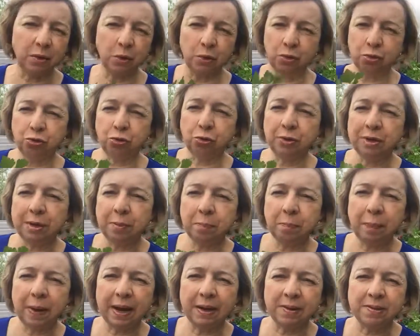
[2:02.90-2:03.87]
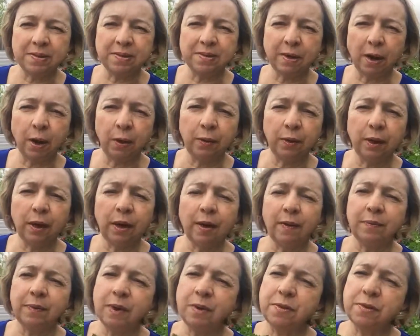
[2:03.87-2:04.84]
you do it in pesto.
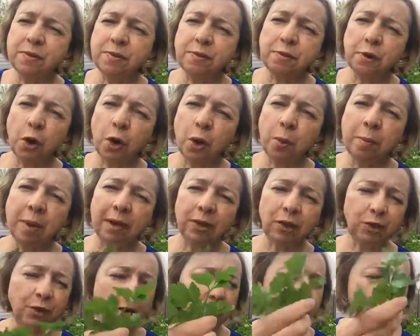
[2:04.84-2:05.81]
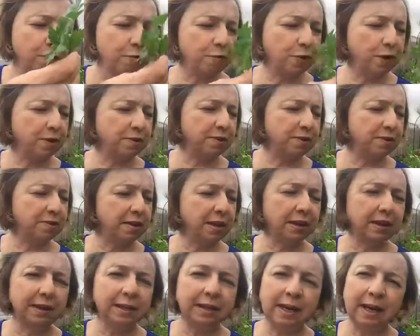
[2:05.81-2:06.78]
There's so much
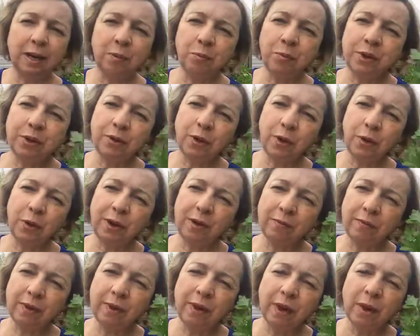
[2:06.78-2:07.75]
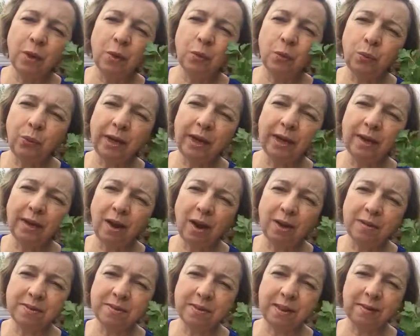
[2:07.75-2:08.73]
versatility, and we don't even
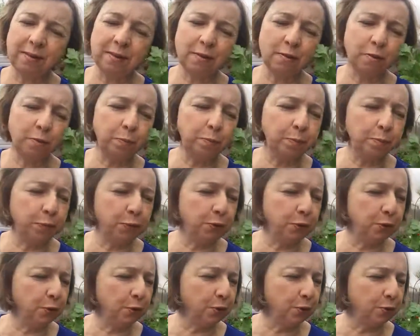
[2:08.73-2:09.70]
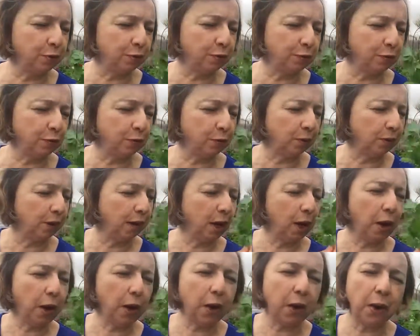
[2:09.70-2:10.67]
realize that this beautiful
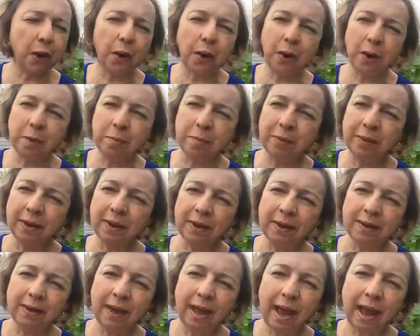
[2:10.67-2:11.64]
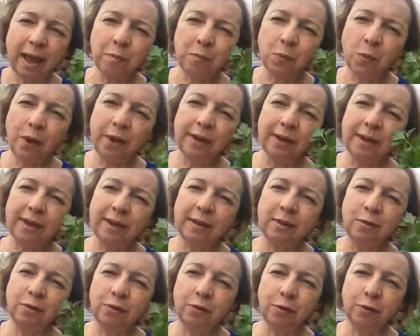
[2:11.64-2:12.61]
herb and what it can
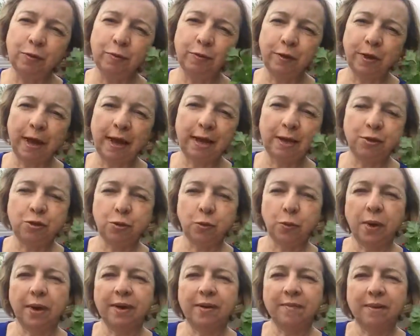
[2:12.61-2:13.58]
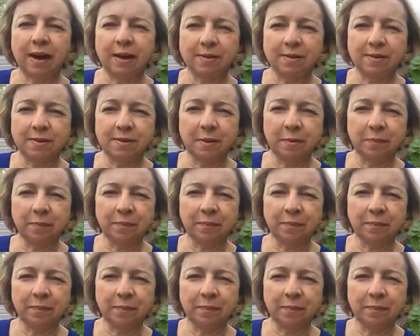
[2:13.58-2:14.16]
do for each one of us.